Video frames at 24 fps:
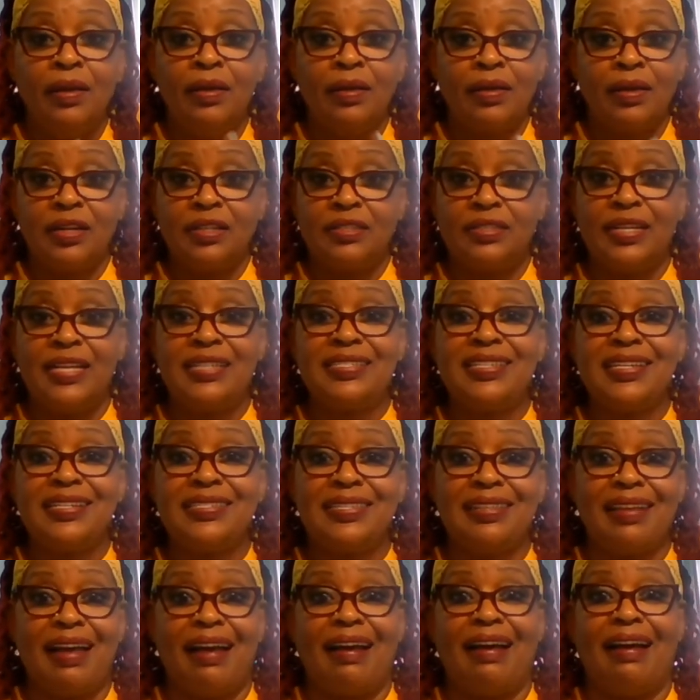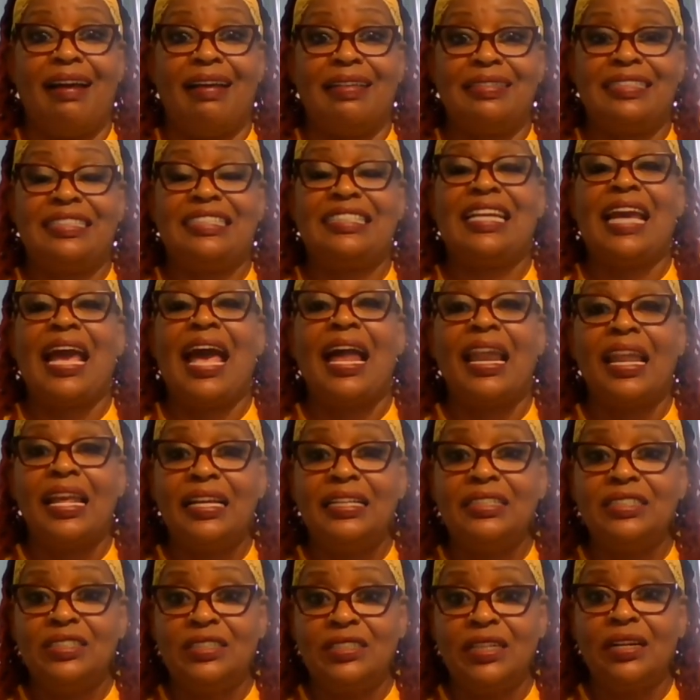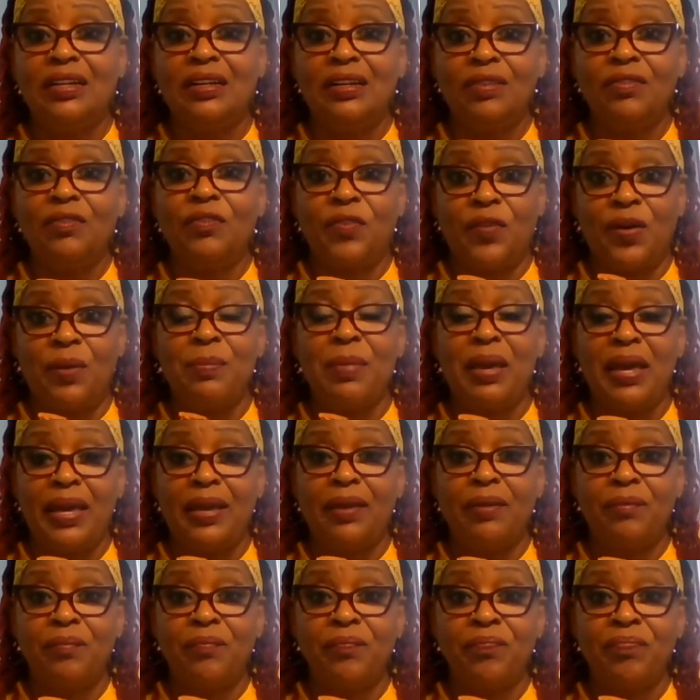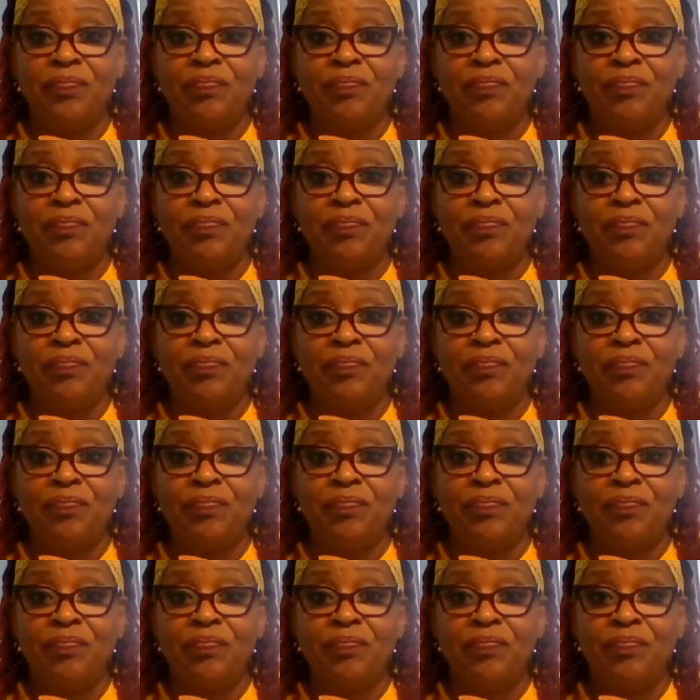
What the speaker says: Because this is a challenge for me.